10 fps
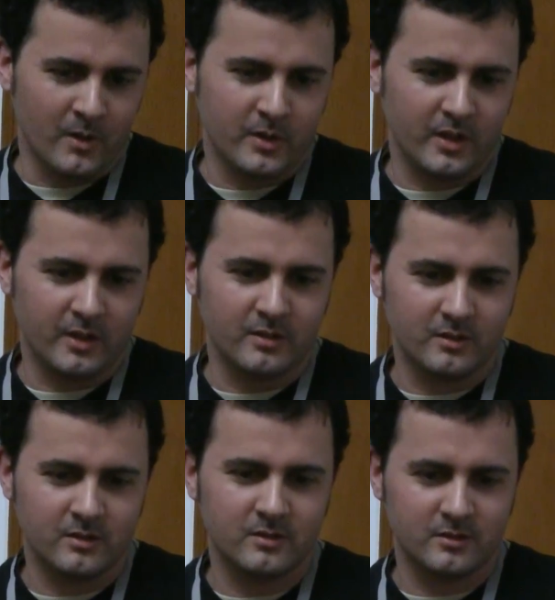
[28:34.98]
Okay.
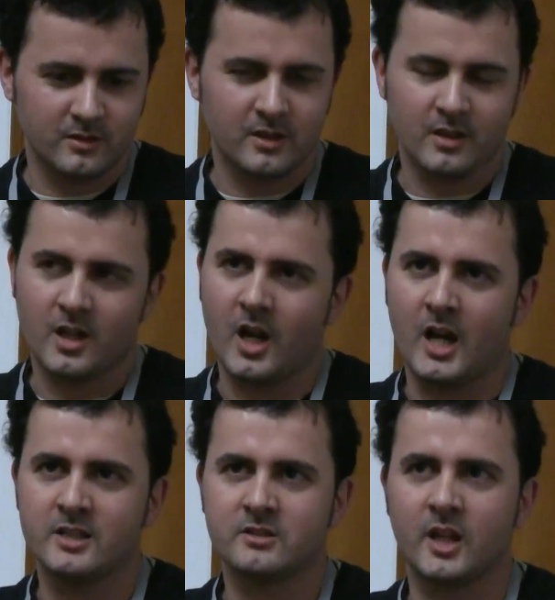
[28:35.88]

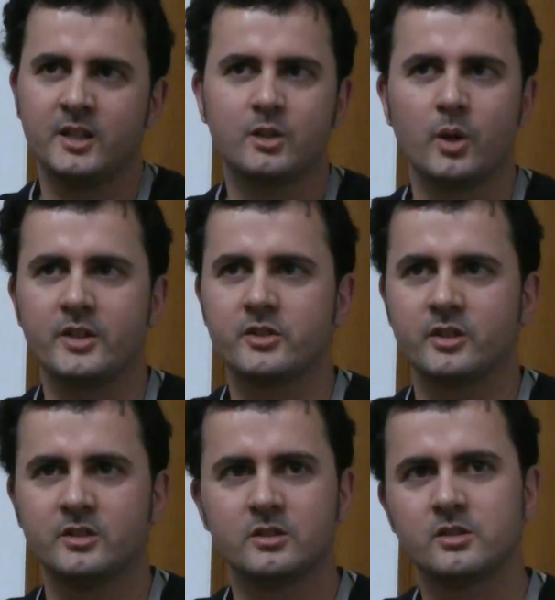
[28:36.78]
And any
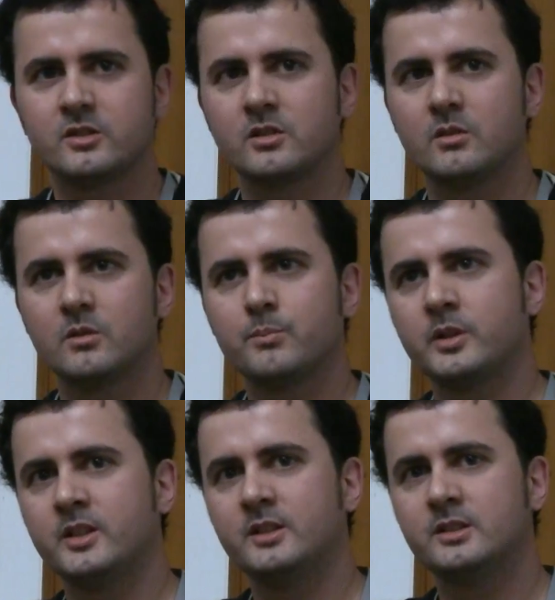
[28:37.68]
questions,
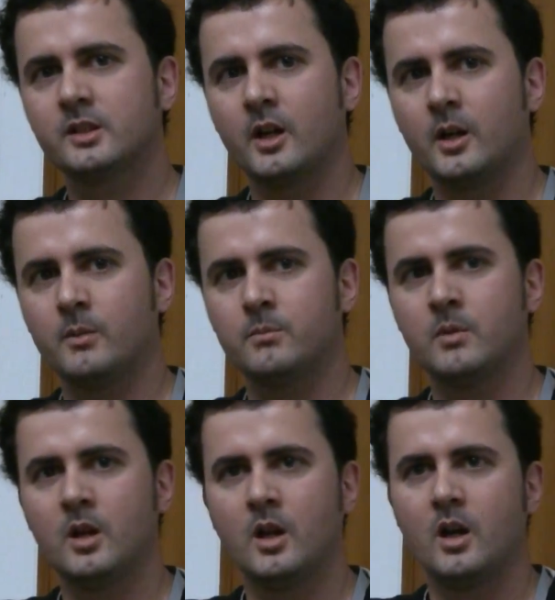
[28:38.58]
please
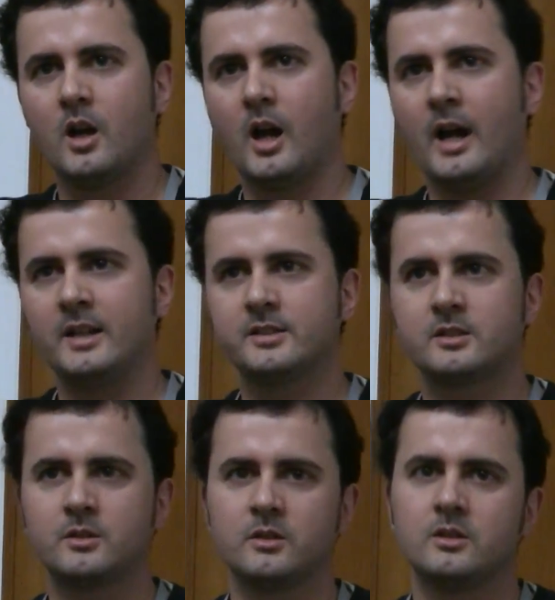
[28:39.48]

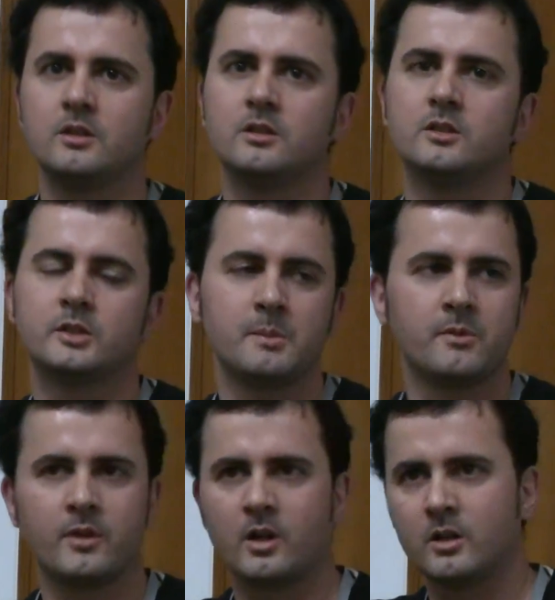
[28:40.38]
ask some
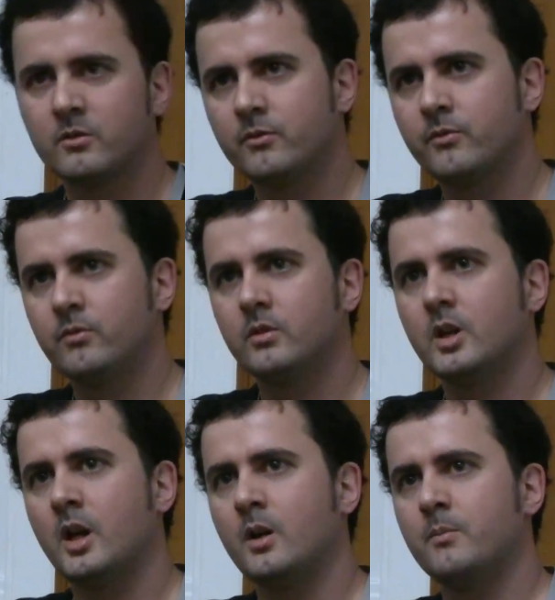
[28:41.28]
of our
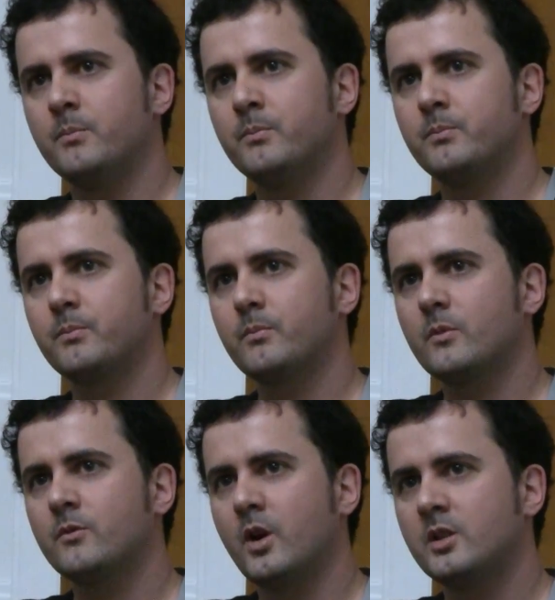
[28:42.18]

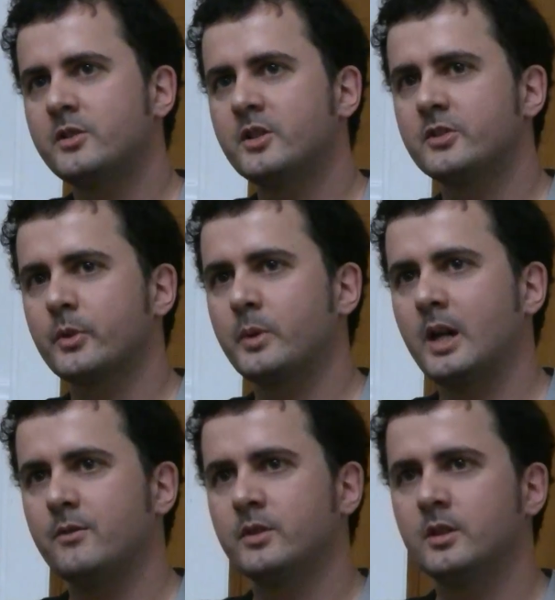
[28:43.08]
volunteers that we
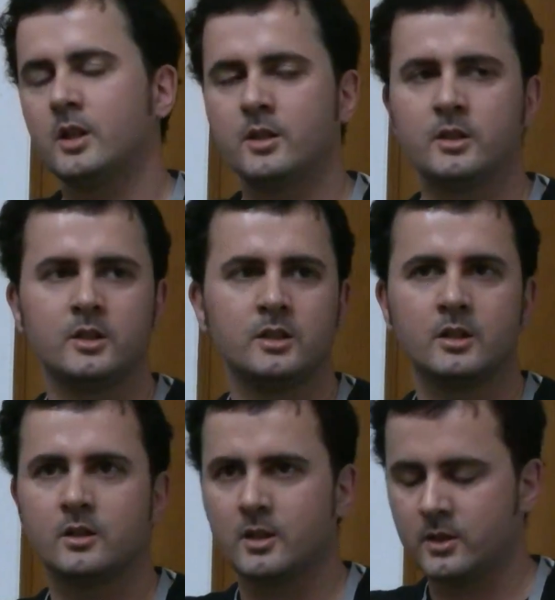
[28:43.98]
have at
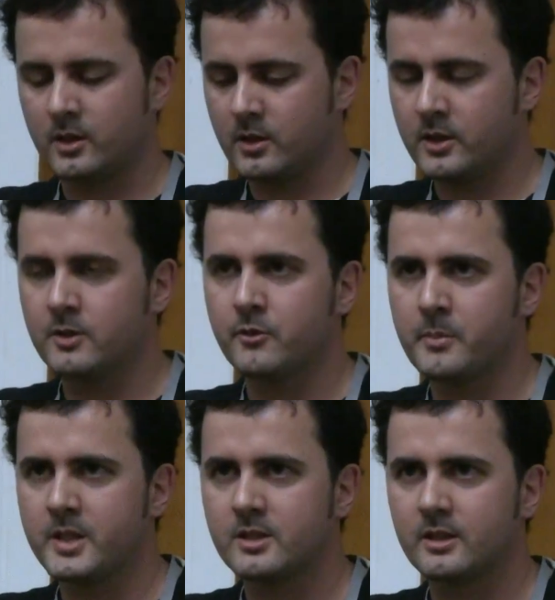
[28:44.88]
the
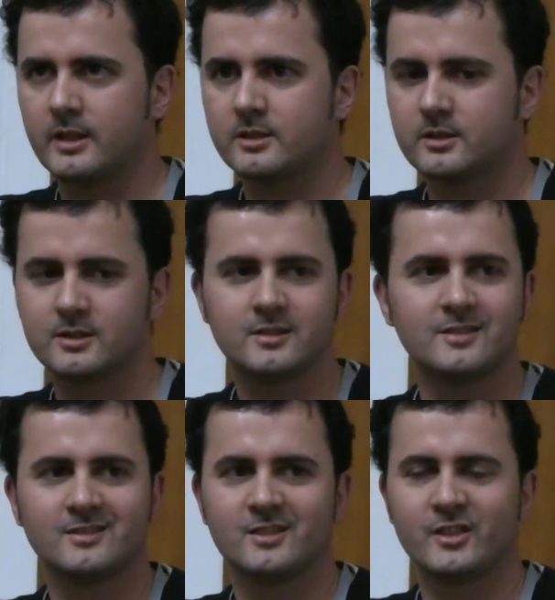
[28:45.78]
information desk.
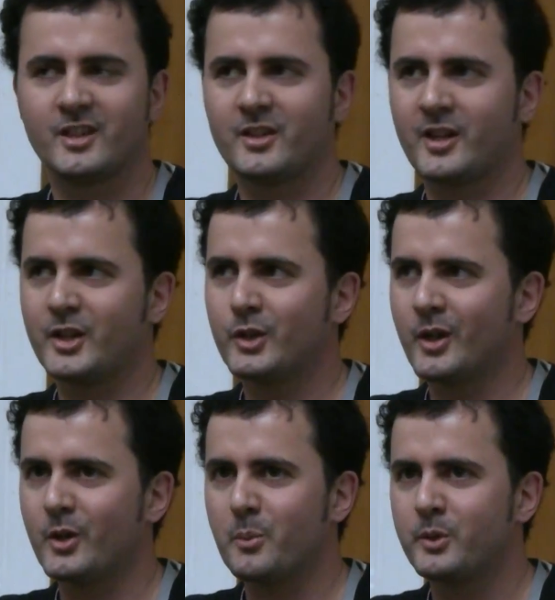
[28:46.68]
Okay, thank you.
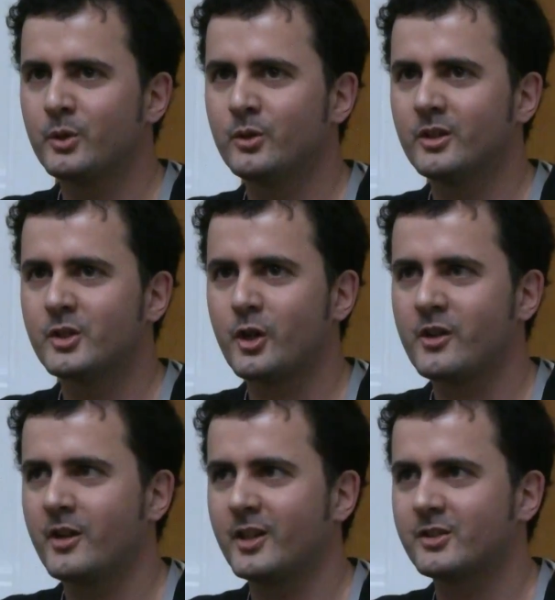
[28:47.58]
I hope you enjoy
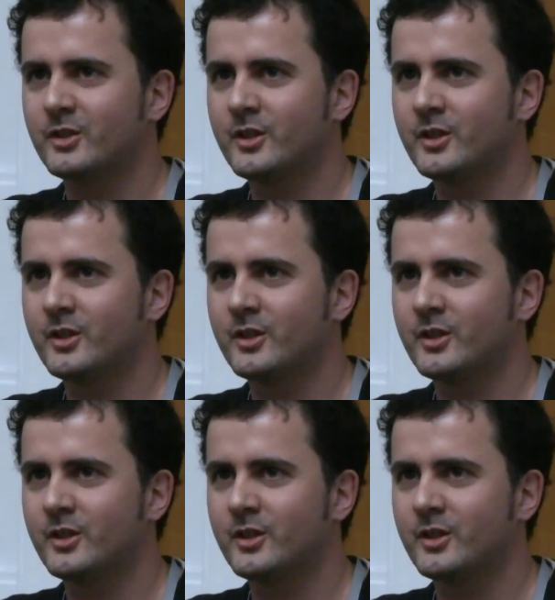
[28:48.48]
the next